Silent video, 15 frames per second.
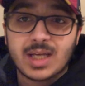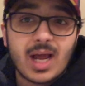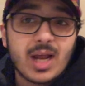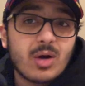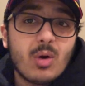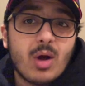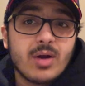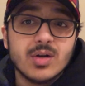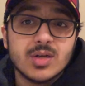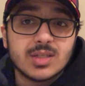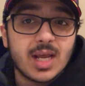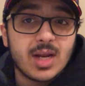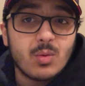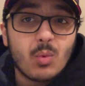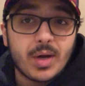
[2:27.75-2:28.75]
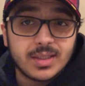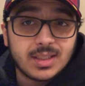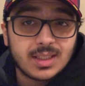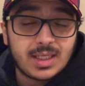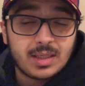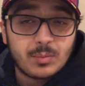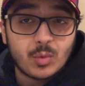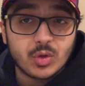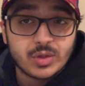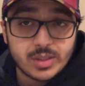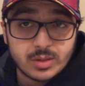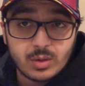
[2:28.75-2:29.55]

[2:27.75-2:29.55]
I don't understand why he's not getting more chances